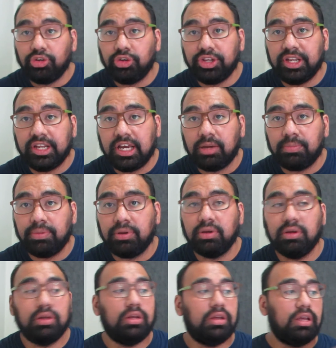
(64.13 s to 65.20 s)
Union app
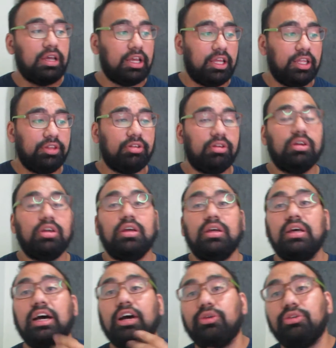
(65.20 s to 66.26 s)
and
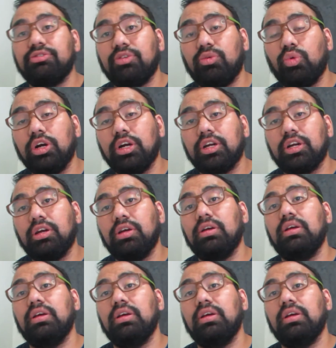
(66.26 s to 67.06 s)
how does it work?